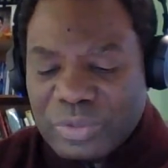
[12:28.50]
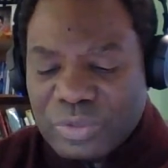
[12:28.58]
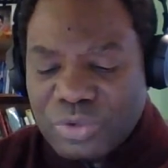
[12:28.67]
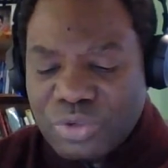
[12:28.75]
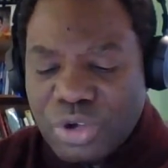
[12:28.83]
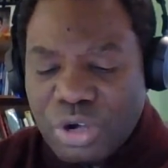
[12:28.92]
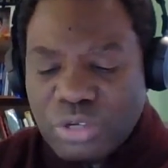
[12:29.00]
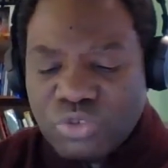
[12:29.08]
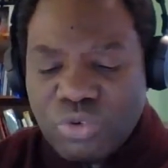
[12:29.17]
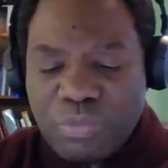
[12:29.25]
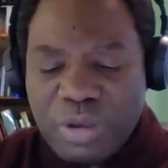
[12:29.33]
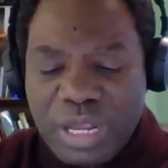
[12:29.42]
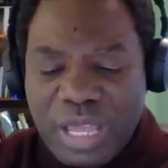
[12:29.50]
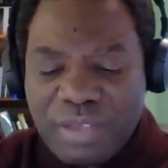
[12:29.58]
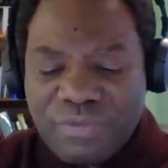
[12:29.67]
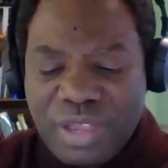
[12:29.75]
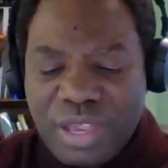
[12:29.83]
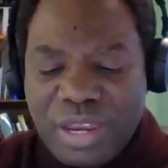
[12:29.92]
to those who
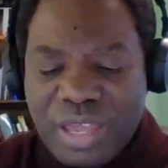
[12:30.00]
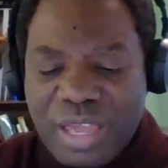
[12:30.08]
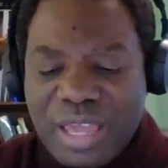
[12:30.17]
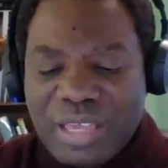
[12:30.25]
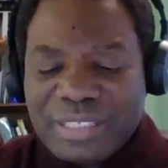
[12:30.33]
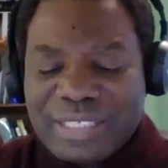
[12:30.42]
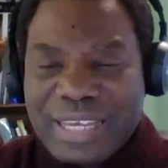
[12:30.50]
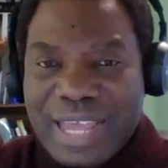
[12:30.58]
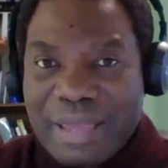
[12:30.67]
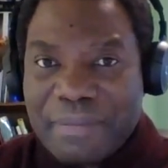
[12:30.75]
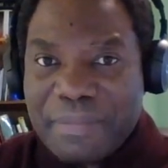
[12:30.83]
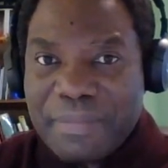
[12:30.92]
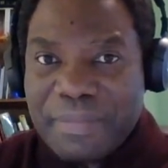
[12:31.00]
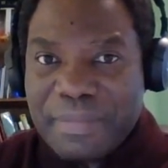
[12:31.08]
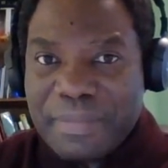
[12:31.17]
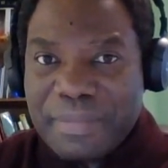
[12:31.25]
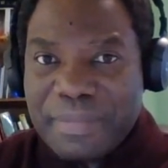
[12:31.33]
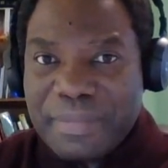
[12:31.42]
believed in his name.
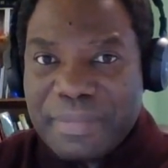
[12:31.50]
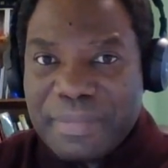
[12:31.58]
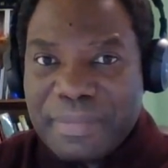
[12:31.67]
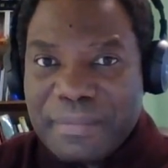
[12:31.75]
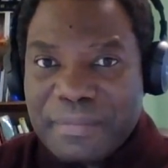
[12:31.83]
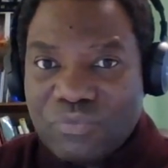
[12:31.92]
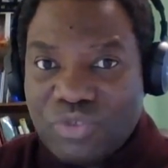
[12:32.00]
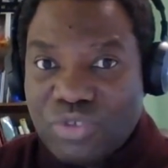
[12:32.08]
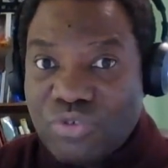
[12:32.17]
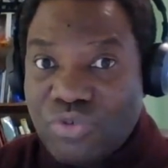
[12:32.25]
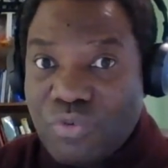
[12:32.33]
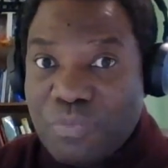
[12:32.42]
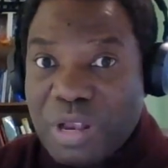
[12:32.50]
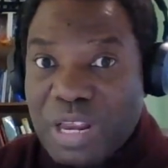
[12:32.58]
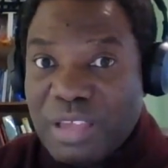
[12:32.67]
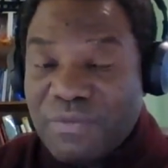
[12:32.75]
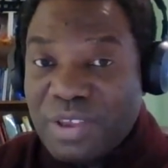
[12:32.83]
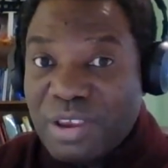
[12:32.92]
Do you
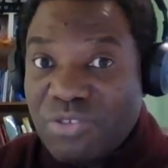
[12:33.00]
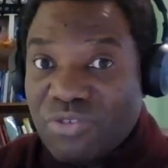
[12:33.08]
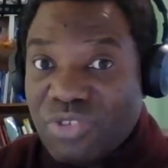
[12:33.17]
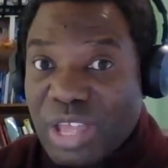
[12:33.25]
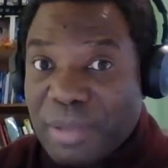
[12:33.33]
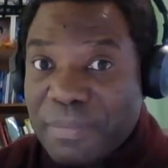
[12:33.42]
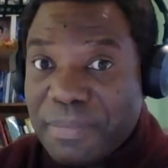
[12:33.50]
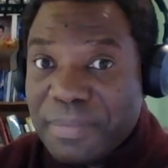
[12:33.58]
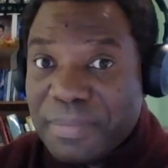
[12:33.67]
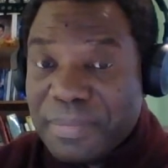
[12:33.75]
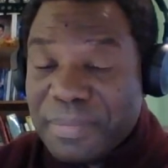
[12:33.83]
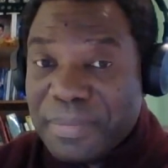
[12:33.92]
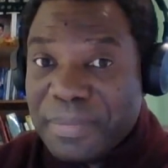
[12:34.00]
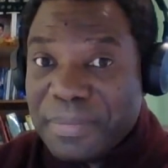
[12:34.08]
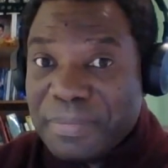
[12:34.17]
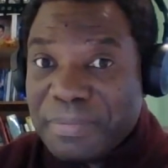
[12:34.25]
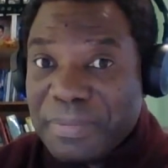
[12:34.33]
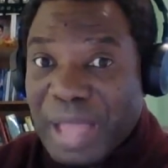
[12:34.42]
believe in his name?
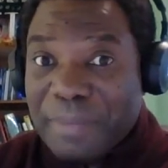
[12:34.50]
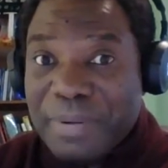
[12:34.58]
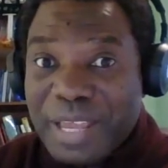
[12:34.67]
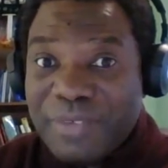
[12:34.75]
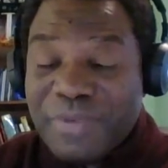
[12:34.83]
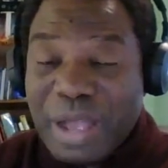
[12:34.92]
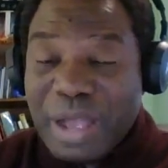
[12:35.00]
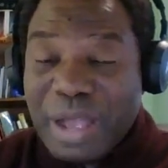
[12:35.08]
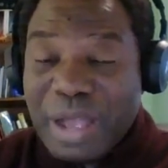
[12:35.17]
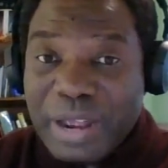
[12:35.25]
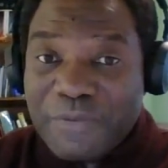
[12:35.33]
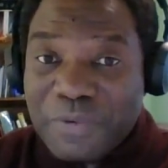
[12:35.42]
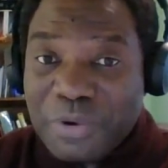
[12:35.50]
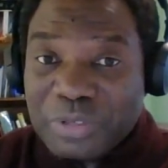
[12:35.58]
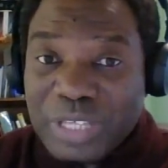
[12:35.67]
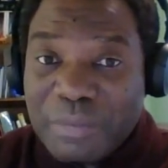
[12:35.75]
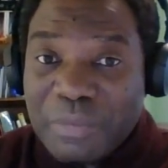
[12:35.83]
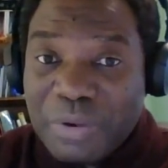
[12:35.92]
I believe I pray for
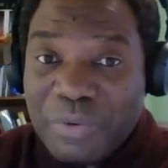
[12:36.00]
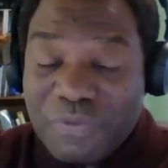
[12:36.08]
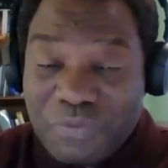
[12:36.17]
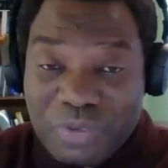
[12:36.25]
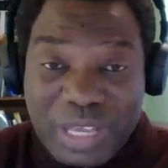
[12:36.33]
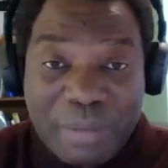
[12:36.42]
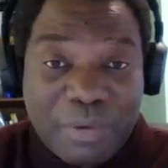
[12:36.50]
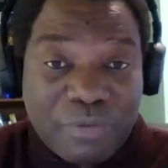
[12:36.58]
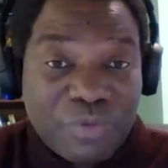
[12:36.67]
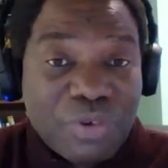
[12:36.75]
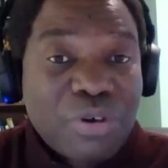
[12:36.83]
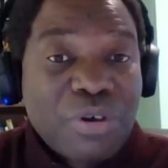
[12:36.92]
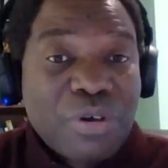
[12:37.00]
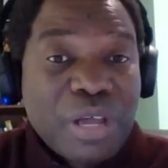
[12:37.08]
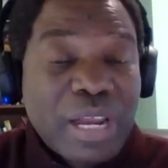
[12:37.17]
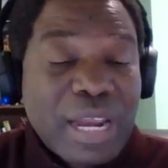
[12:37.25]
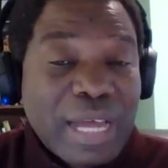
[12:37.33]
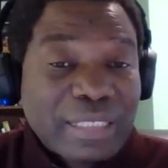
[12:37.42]
some of you.
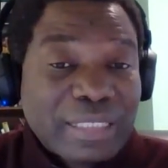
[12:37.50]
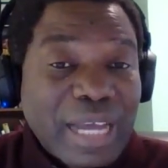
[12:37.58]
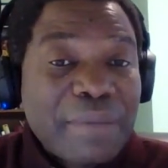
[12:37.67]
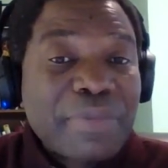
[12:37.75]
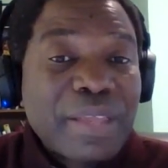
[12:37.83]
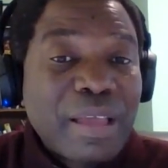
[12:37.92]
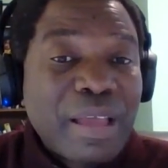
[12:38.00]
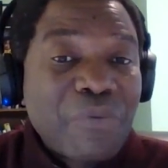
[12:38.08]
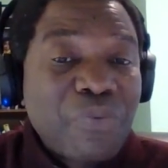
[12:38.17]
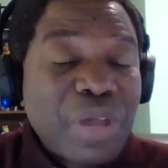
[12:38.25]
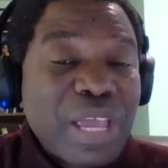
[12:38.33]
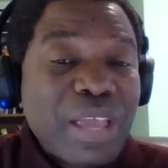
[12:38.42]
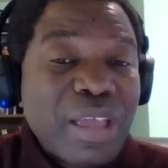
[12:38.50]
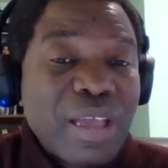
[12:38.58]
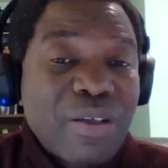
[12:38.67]
The last time we